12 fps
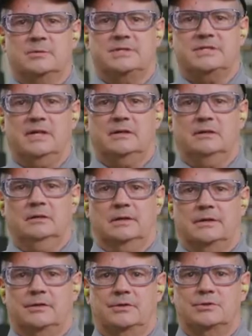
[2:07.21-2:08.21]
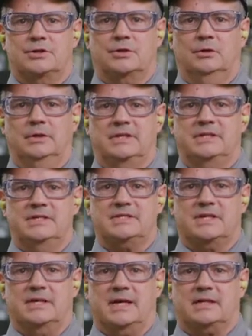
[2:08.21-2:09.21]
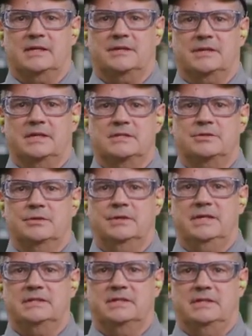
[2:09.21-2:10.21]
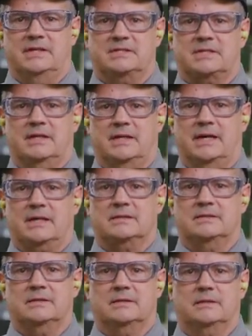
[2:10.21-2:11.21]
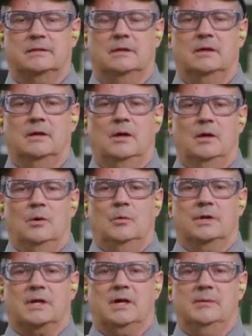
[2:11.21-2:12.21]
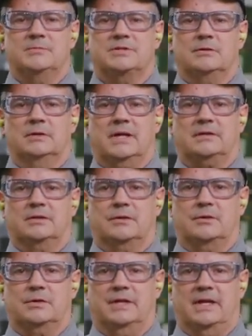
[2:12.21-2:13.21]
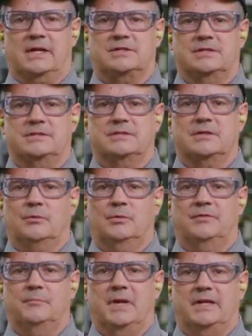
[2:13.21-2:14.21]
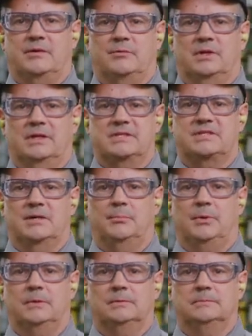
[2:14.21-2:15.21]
we said earlier, you should only disconnect the things you need to disconnect. When it comes to electrical connections, we've made it really simple.